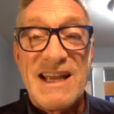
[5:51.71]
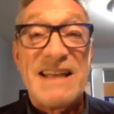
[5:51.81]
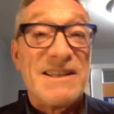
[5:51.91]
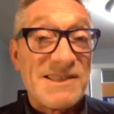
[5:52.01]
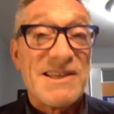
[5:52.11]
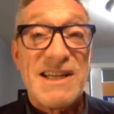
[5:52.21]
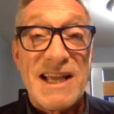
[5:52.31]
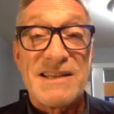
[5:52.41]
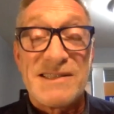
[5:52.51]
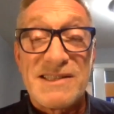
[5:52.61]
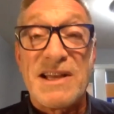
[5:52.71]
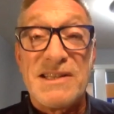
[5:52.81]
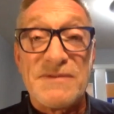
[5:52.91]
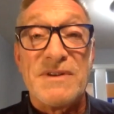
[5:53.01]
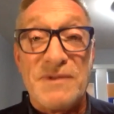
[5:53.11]
and the city has
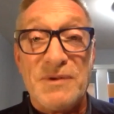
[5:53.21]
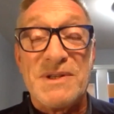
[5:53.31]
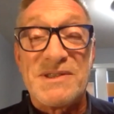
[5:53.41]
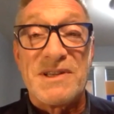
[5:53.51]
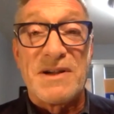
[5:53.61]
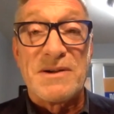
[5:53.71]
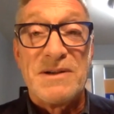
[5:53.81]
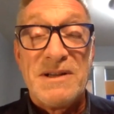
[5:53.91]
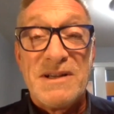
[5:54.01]
tons of influence there.